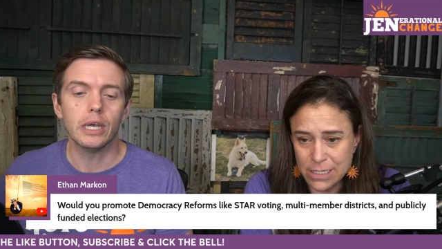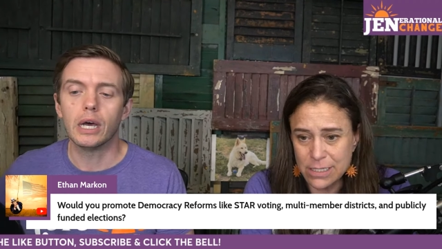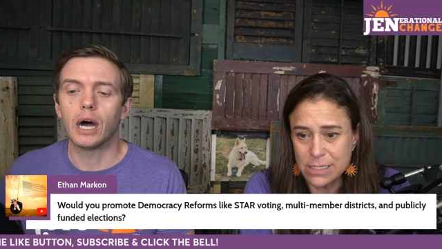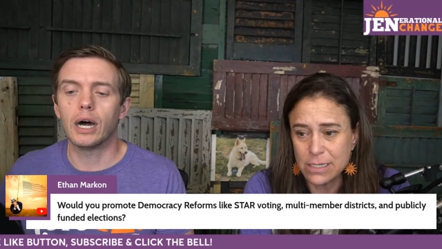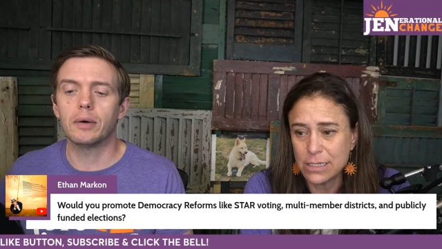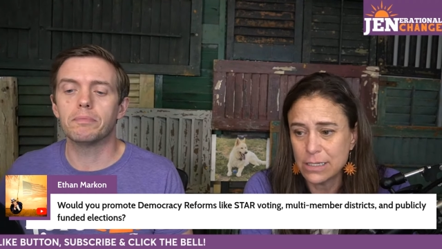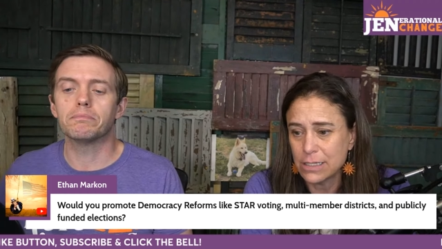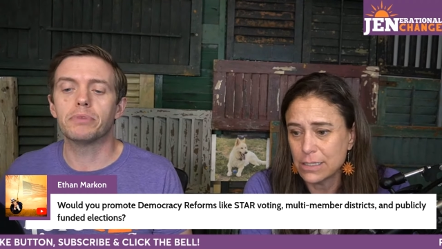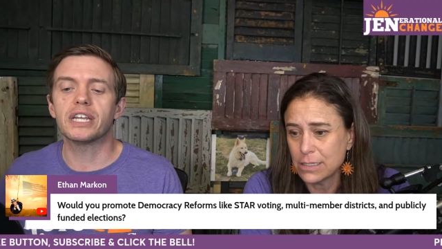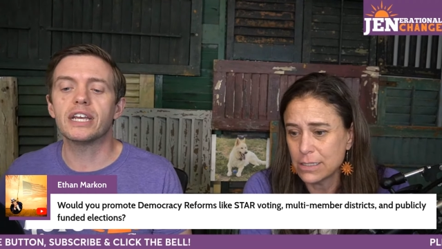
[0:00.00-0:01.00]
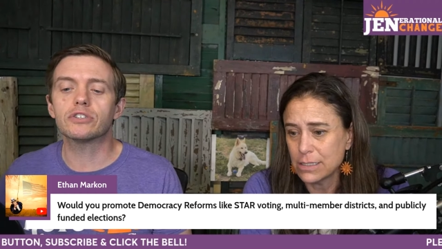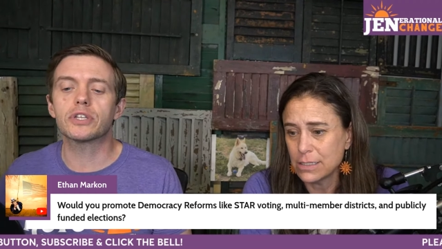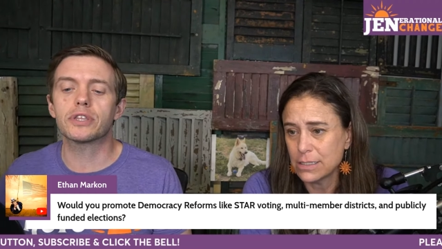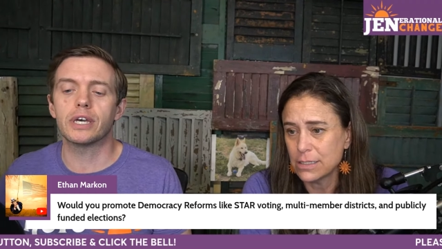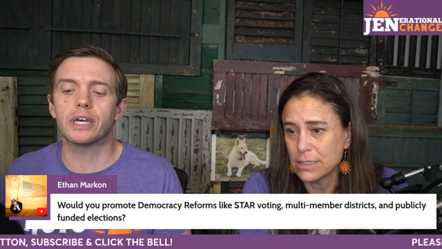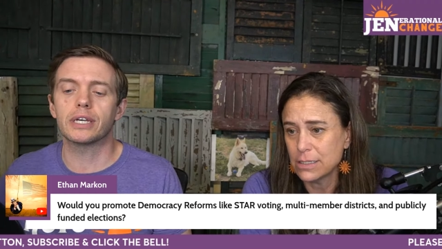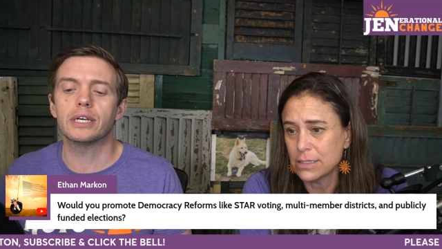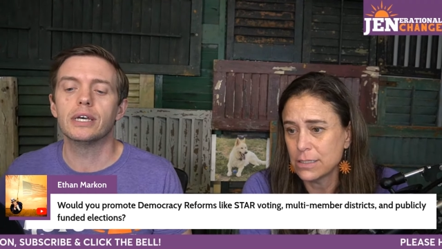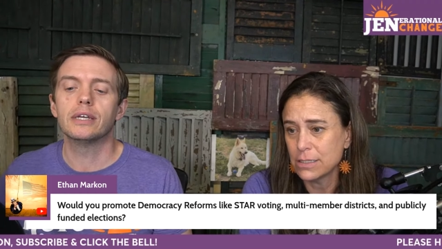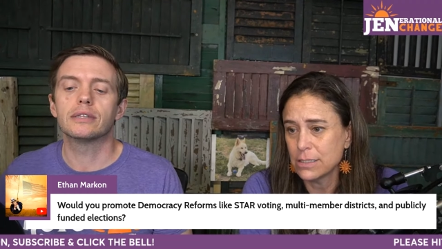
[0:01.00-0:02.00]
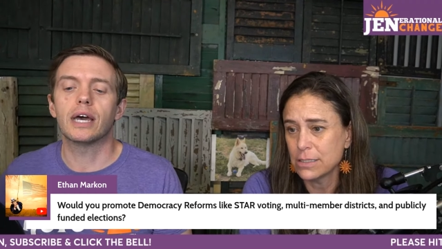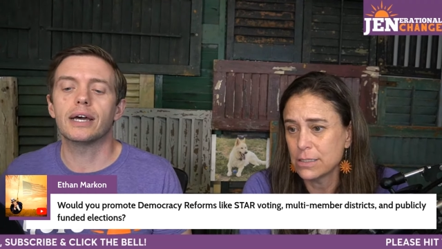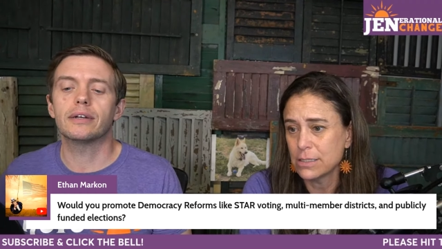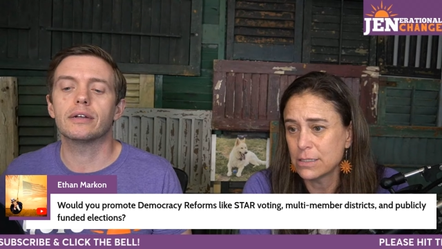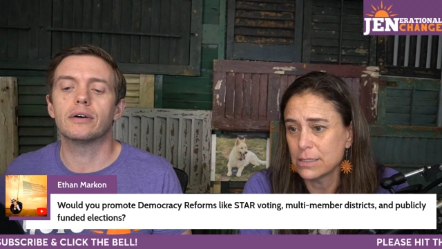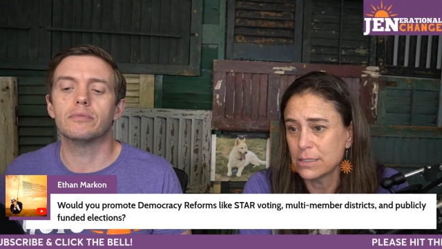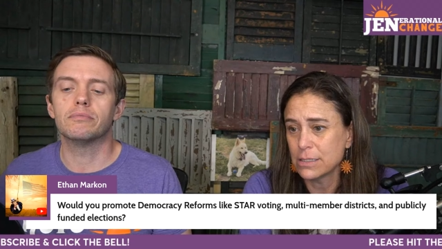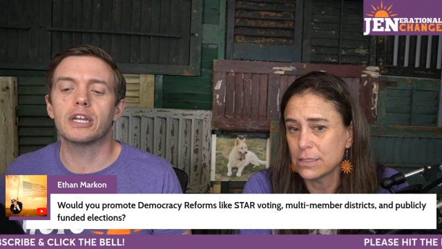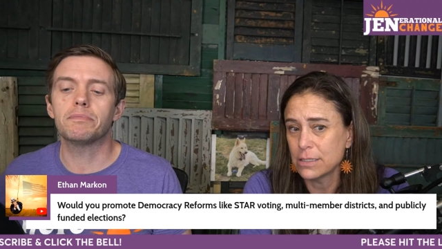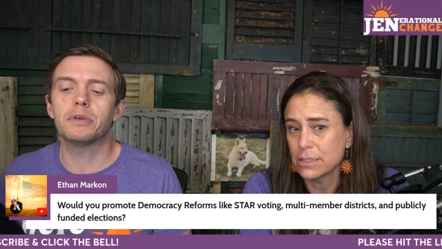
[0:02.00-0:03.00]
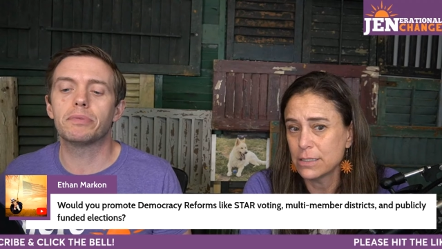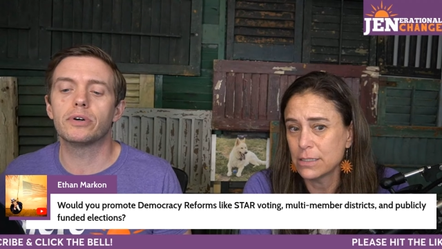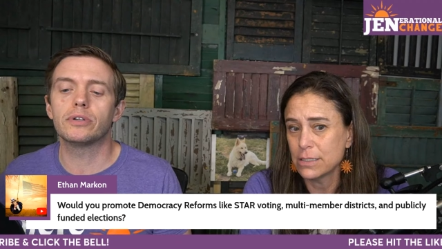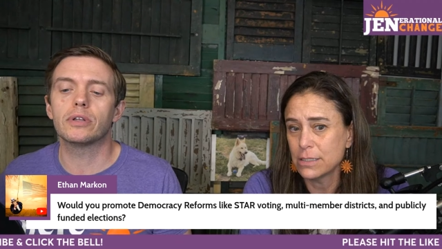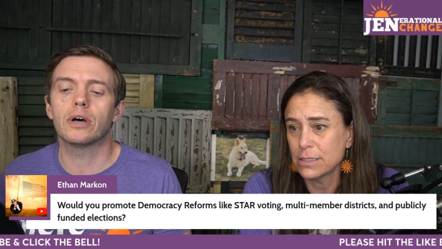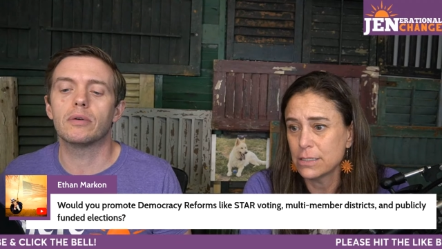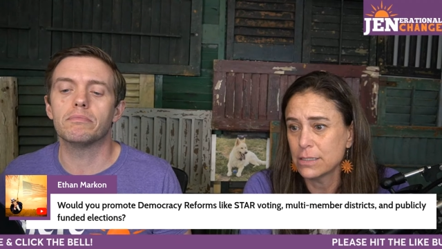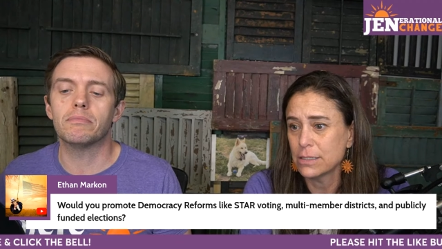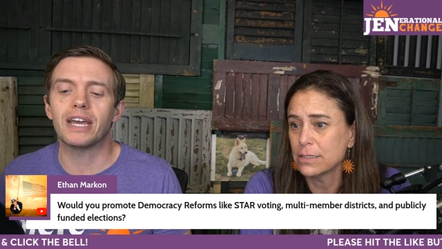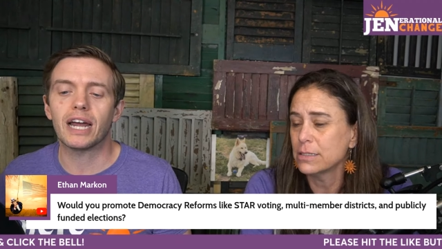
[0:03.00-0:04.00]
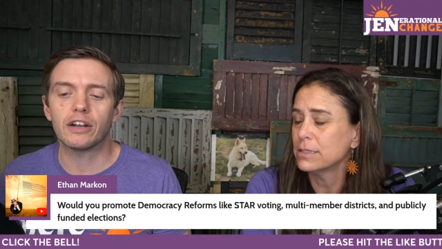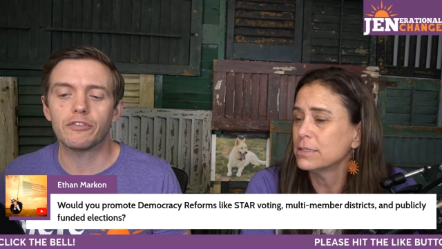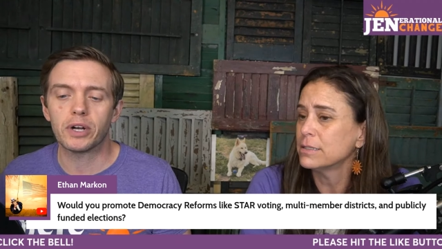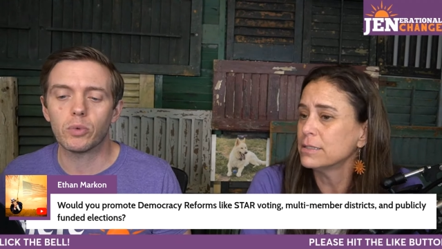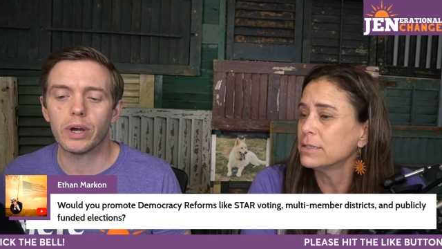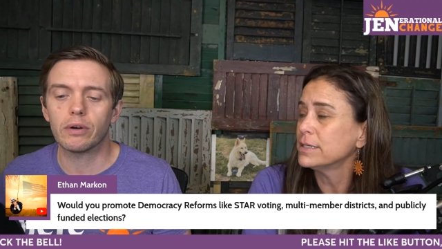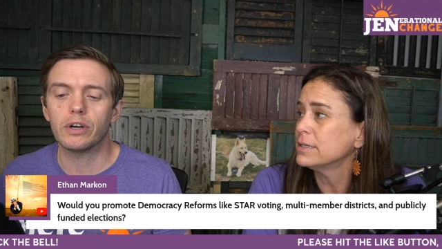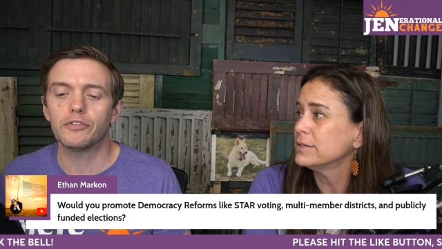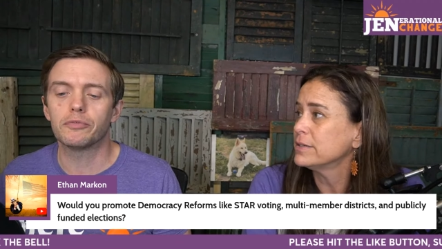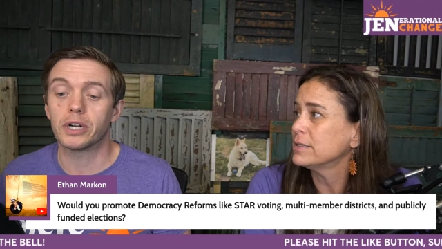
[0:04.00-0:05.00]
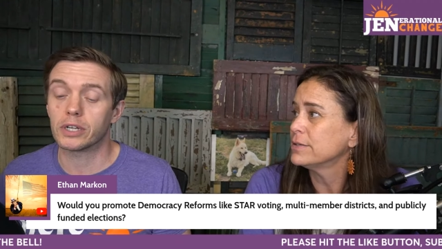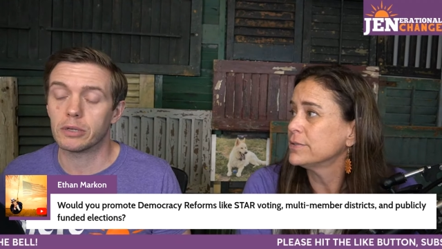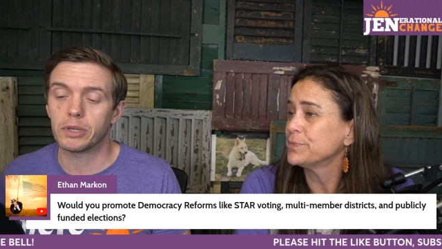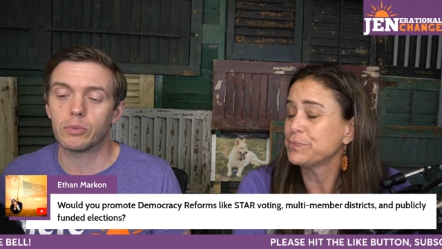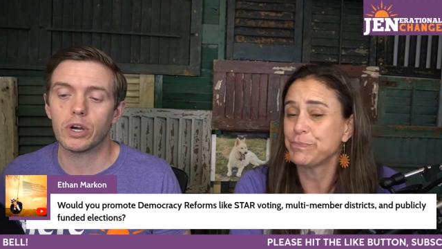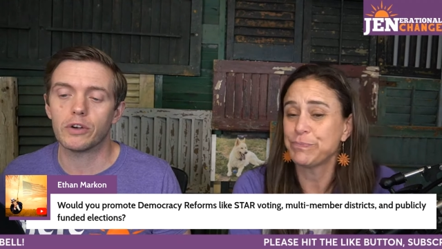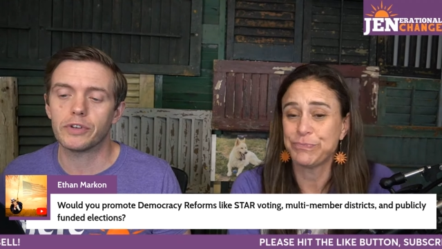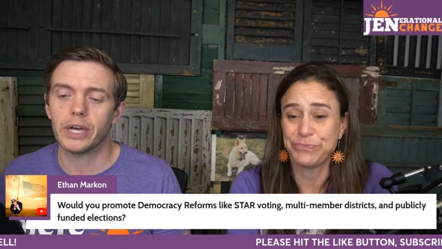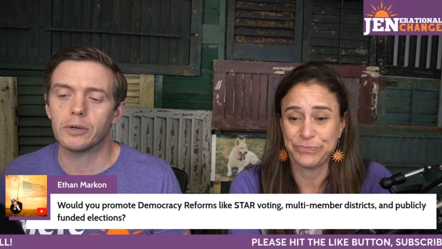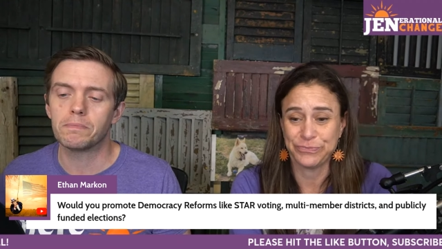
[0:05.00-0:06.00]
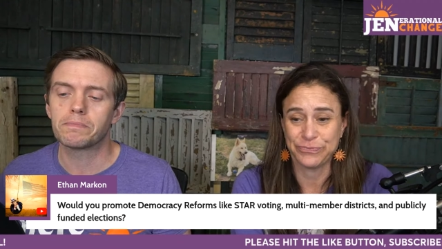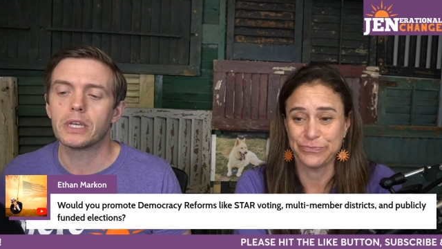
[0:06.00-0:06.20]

Speaker 1: Uh, but here's the thing that many people may not have been aware of, but are going to be aware of now.